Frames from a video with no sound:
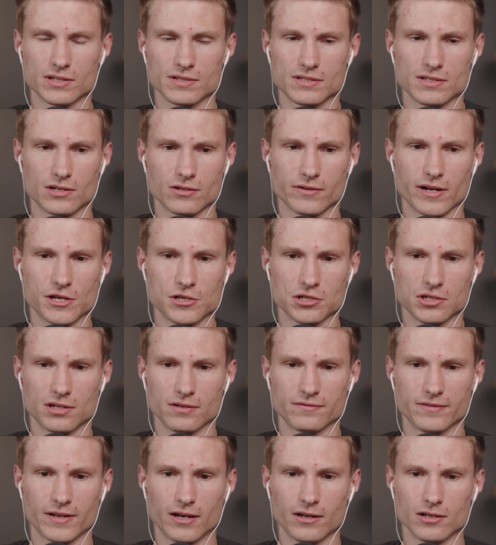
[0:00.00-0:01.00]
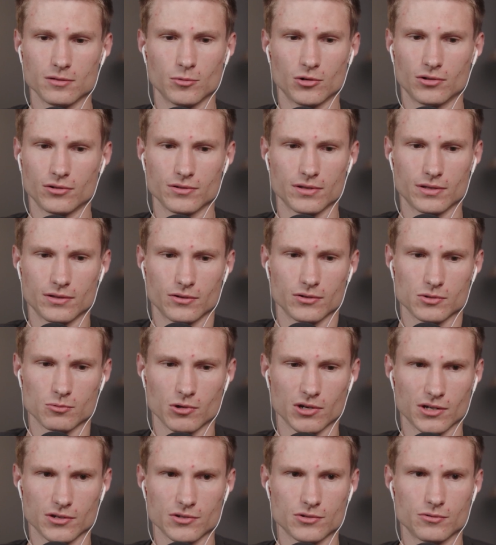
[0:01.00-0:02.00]
consideration and valuable than those
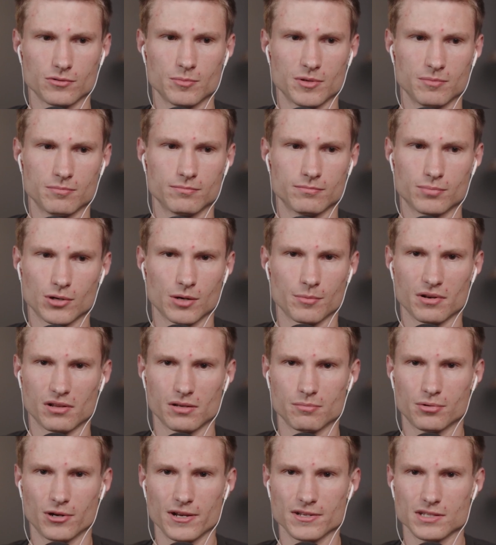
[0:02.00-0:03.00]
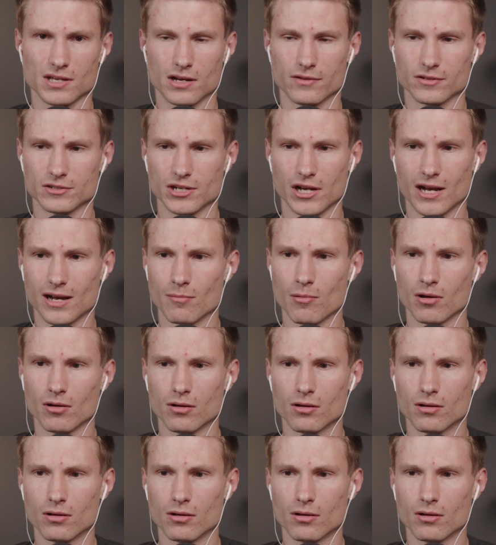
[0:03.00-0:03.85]
workers who would be permanently priced out of a job.